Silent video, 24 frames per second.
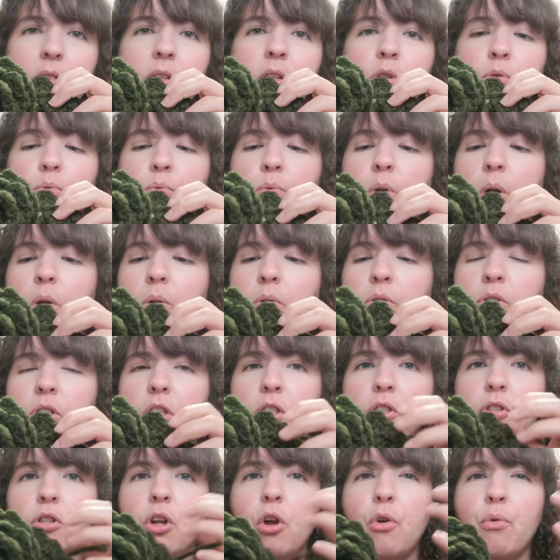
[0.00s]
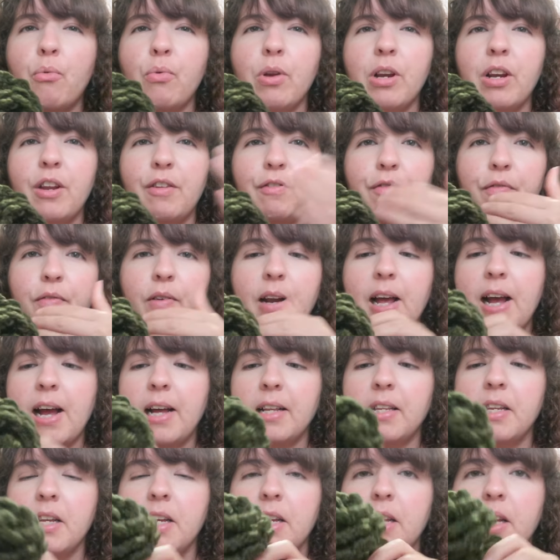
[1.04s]
this rose is not really
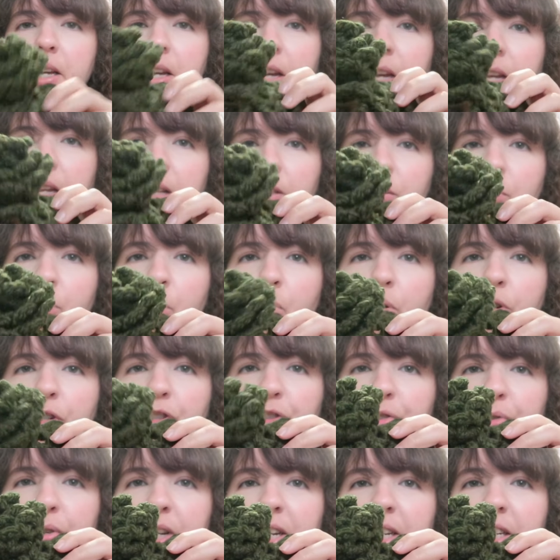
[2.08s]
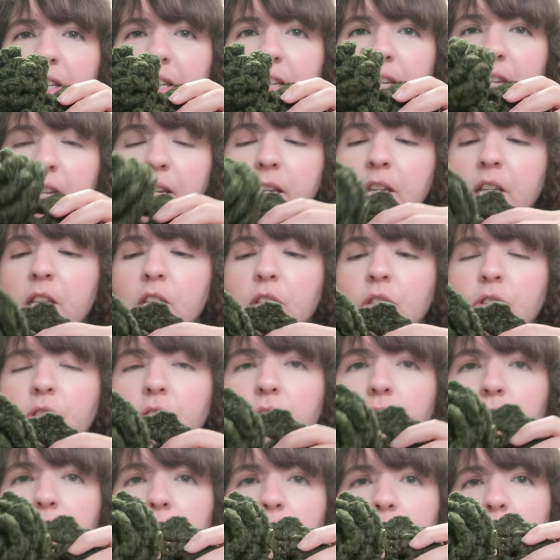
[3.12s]
flat, it is more 3D.
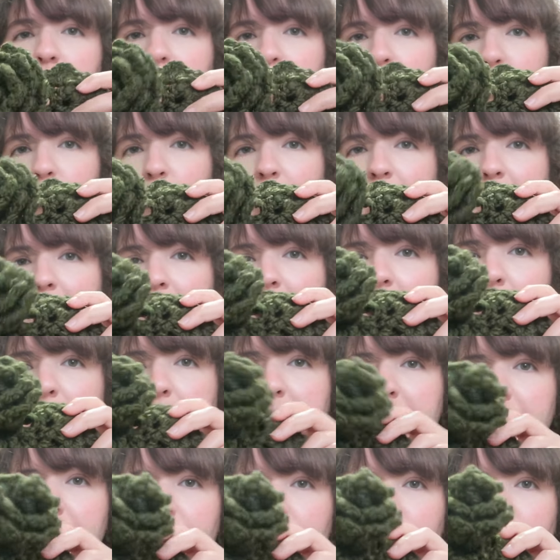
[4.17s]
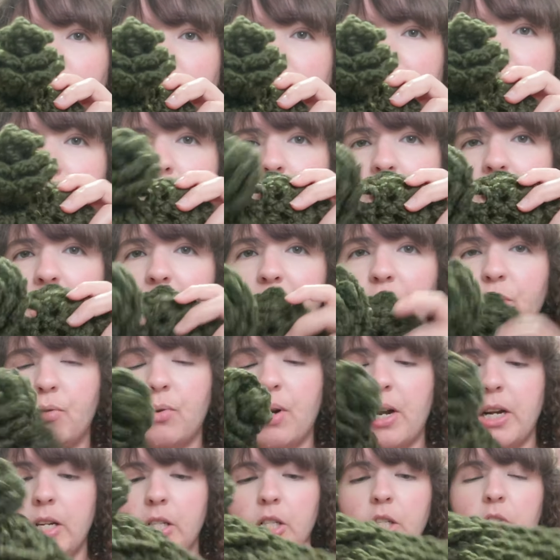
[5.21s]
So this is what happens when I
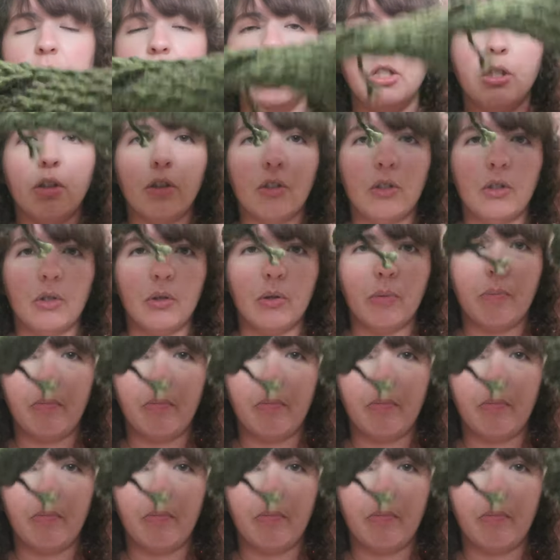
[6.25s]
try to